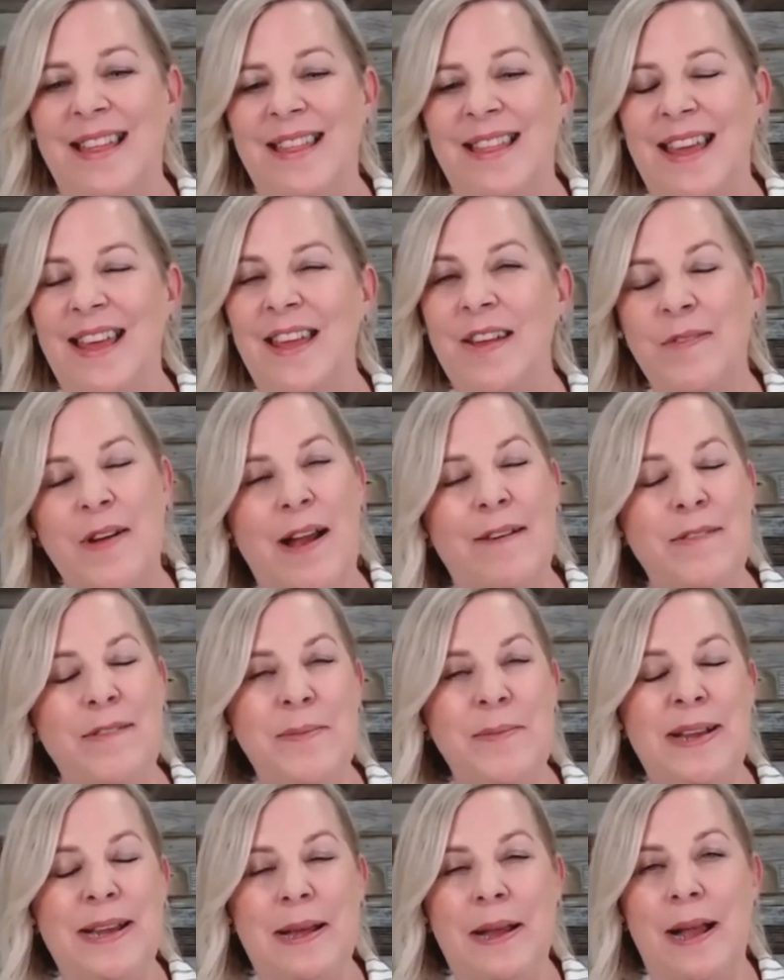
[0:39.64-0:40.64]
Thank you for
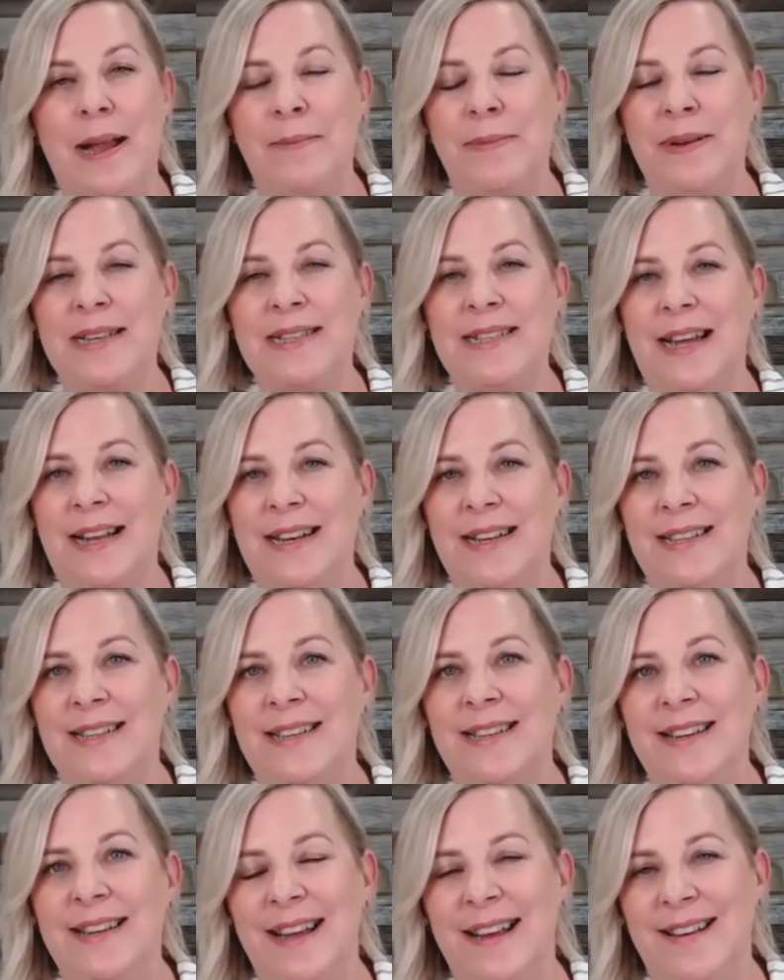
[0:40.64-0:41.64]
having me. I'm excited to
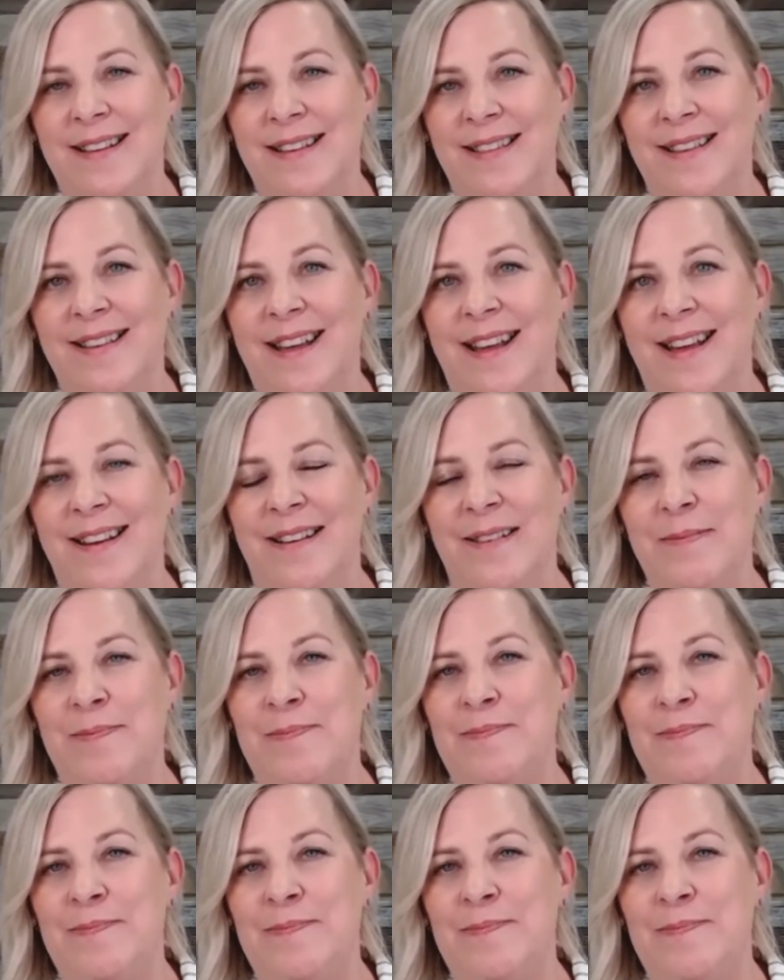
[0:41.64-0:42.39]
dig into the data.